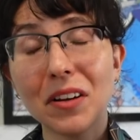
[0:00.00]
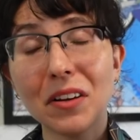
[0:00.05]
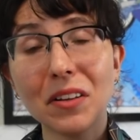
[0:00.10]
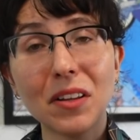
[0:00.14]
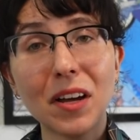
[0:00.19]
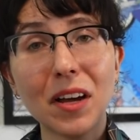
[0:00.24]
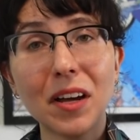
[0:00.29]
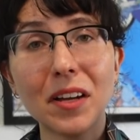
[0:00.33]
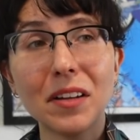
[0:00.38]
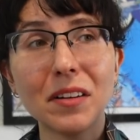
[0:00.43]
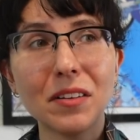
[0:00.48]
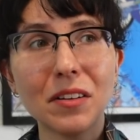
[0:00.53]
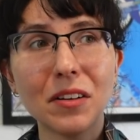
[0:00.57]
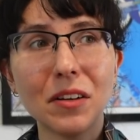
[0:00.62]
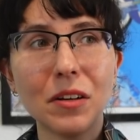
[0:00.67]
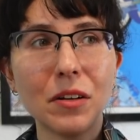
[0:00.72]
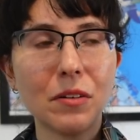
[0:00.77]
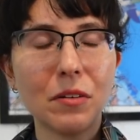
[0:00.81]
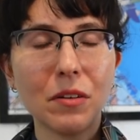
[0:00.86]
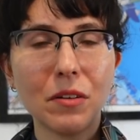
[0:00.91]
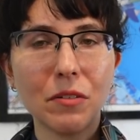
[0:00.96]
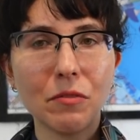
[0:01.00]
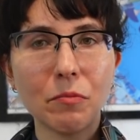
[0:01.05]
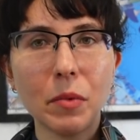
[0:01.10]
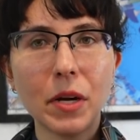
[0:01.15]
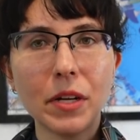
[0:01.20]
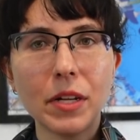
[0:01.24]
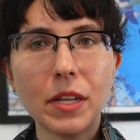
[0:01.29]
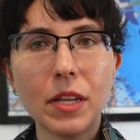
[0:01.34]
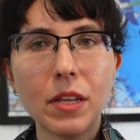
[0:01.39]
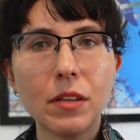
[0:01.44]
a lot uh, of
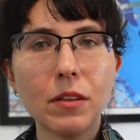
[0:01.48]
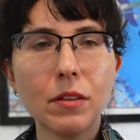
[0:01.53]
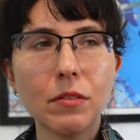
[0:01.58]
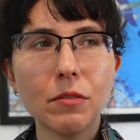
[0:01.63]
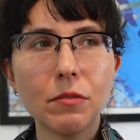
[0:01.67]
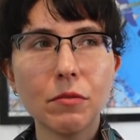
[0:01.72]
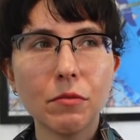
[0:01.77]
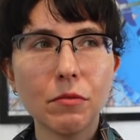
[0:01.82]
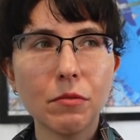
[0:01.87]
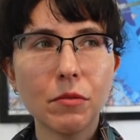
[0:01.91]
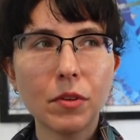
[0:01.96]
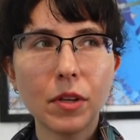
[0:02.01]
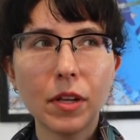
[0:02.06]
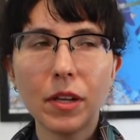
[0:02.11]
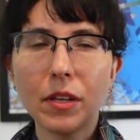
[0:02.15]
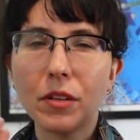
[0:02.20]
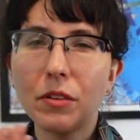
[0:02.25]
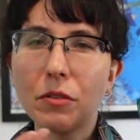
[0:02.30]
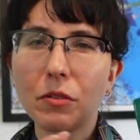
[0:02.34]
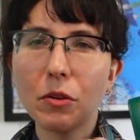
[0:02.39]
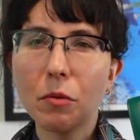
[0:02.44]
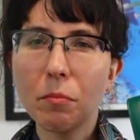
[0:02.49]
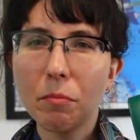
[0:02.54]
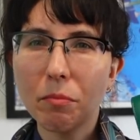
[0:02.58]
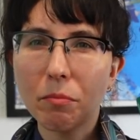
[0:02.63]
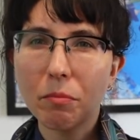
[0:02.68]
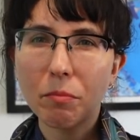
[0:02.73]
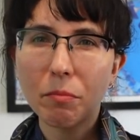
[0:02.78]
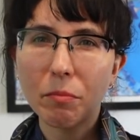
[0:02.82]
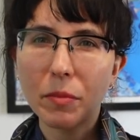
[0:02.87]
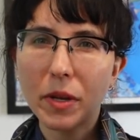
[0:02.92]
money in
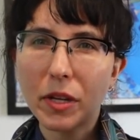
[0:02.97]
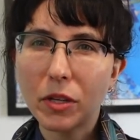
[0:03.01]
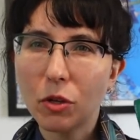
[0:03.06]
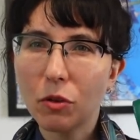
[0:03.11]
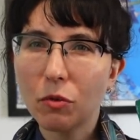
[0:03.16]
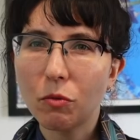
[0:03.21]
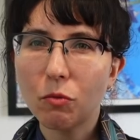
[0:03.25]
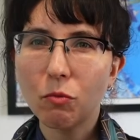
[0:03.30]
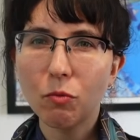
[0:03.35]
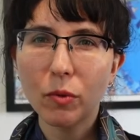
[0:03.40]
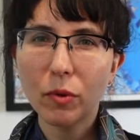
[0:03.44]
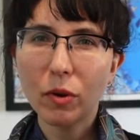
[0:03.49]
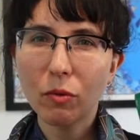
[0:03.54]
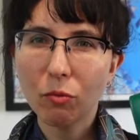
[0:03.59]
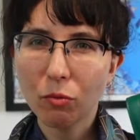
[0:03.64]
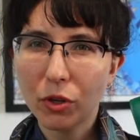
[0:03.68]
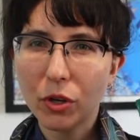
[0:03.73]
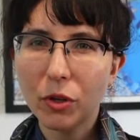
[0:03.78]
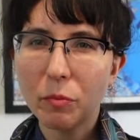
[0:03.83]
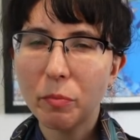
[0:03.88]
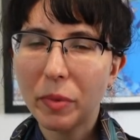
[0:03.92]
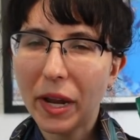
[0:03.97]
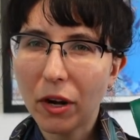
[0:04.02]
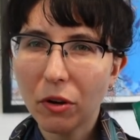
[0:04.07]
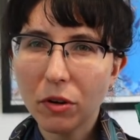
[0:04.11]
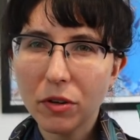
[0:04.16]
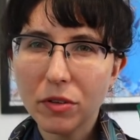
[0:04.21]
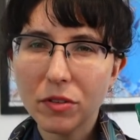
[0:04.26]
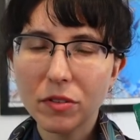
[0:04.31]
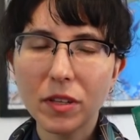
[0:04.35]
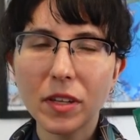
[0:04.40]
com in
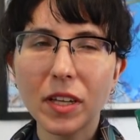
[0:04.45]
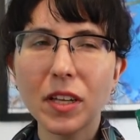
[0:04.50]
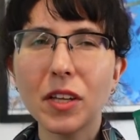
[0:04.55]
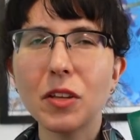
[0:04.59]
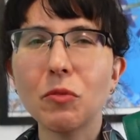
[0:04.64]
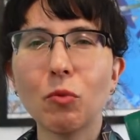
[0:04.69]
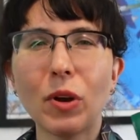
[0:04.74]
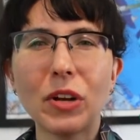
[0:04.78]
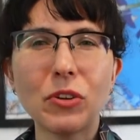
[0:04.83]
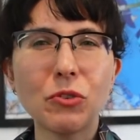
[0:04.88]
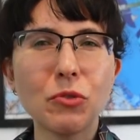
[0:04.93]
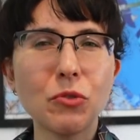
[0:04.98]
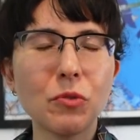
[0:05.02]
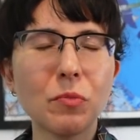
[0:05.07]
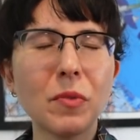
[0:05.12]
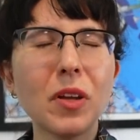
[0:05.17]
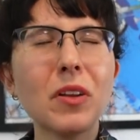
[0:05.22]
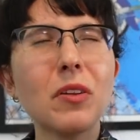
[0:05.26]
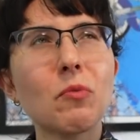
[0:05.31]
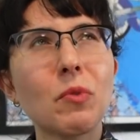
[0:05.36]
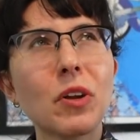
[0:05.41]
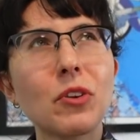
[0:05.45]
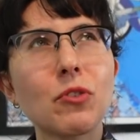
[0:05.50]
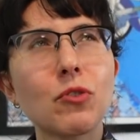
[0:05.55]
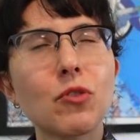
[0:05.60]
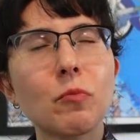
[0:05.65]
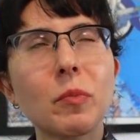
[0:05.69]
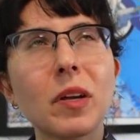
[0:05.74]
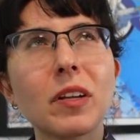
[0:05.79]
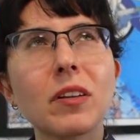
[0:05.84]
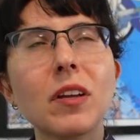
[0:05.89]
comparison, like in retro, not in
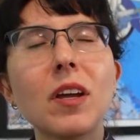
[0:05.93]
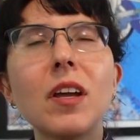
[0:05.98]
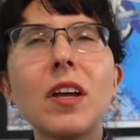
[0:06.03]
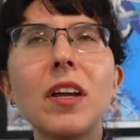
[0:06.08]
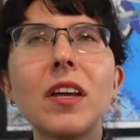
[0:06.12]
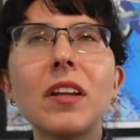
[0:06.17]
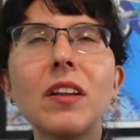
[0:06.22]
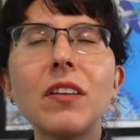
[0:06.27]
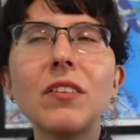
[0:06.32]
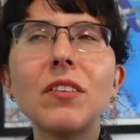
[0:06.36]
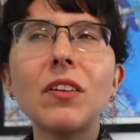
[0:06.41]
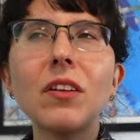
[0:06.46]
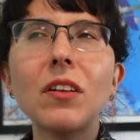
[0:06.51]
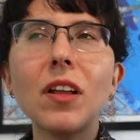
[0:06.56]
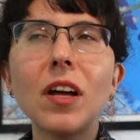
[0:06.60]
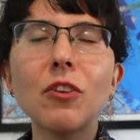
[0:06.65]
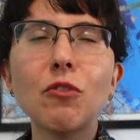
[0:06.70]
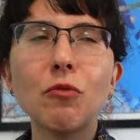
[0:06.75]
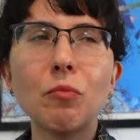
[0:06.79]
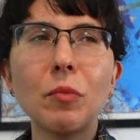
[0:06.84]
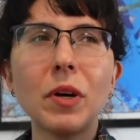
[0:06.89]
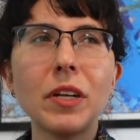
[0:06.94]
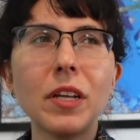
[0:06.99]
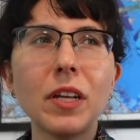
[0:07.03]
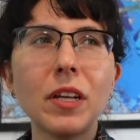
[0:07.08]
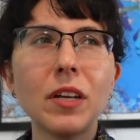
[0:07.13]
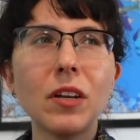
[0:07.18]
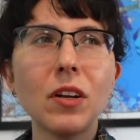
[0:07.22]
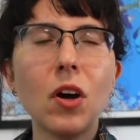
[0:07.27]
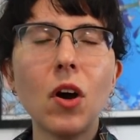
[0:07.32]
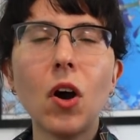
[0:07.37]
retrospect, it isn't a lot of
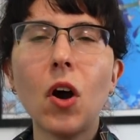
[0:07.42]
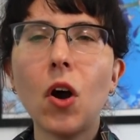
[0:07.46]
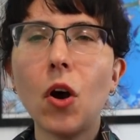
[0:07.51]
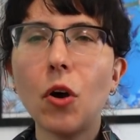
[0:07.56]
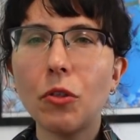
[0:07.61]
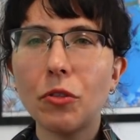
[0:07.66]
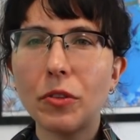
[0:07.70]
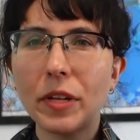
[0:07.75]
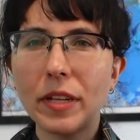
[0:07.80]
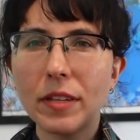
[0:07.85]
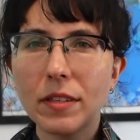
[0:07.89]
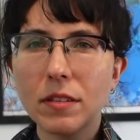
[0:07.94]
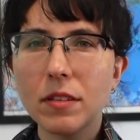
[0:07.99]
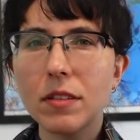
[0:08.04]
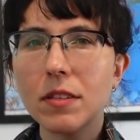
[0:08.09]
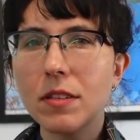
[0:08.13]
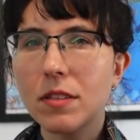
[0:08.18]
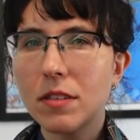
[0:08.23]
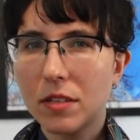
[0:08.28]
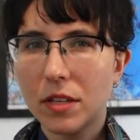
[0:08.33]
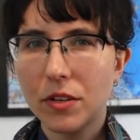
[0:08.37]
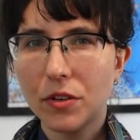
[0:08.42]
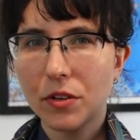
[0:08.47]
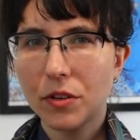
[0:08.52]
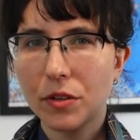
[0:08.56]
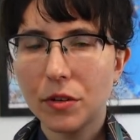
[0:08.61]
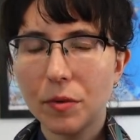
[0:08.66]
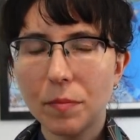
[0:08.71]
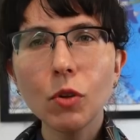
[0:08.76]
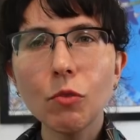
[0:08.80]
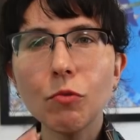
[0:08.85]
money, all things
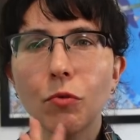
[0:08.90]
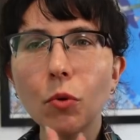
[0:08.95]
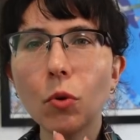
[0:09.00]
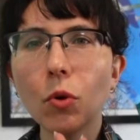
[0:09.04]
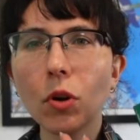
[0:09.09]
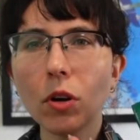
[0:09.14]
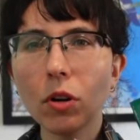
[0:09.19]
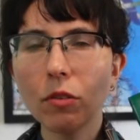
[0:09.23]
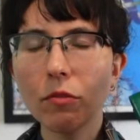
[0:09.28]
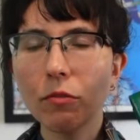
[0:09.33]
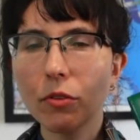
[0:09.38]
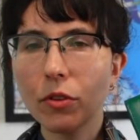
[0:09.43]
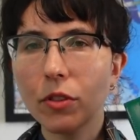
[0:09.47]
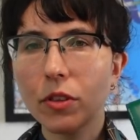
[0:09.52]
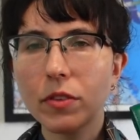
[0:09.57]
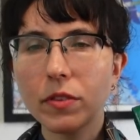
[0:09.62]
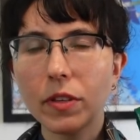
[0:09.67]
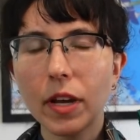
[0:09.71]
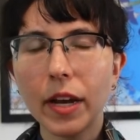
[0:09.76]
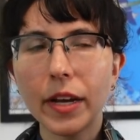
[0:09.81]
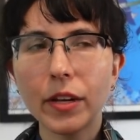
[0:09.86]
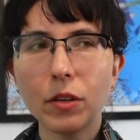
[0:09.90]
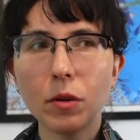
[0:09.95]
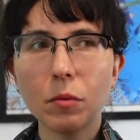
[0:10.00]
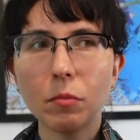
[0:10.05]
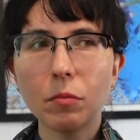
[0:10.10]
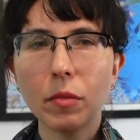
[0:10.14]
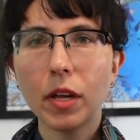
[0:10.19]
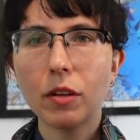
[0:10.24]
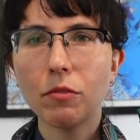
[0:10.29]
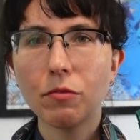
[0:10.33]
considered, for for this
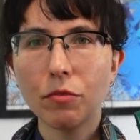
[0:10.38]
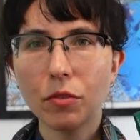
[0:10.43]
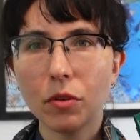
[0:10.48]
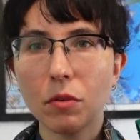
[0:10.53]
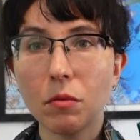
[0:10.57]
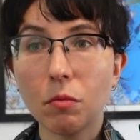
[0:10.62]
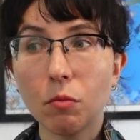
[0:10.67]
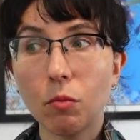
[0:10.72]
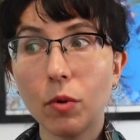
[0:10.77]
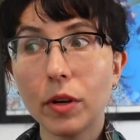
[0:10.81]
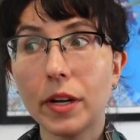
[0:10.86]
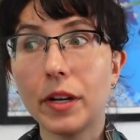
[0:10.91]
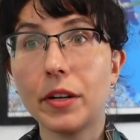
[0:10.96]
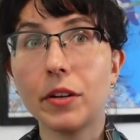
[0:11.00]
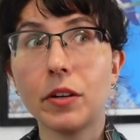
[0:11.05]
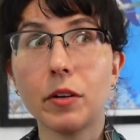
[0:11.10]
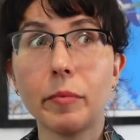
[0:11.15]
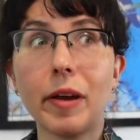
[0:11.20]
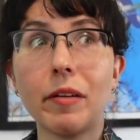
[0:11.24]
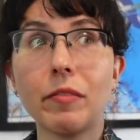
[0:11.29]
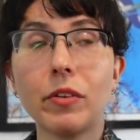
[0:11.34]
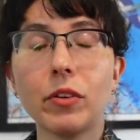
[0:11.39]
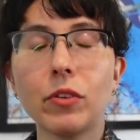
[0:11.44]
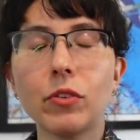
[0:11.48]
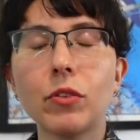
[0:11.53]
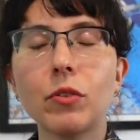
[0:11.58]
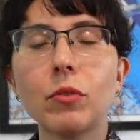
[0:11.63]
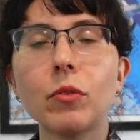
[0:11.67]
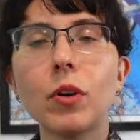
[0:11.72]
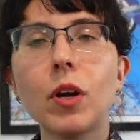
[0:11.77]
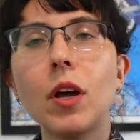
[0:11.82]
item and for what I ended up having to
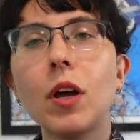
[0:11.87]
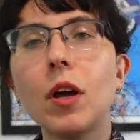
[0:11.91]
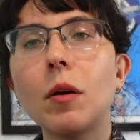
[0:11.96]
do.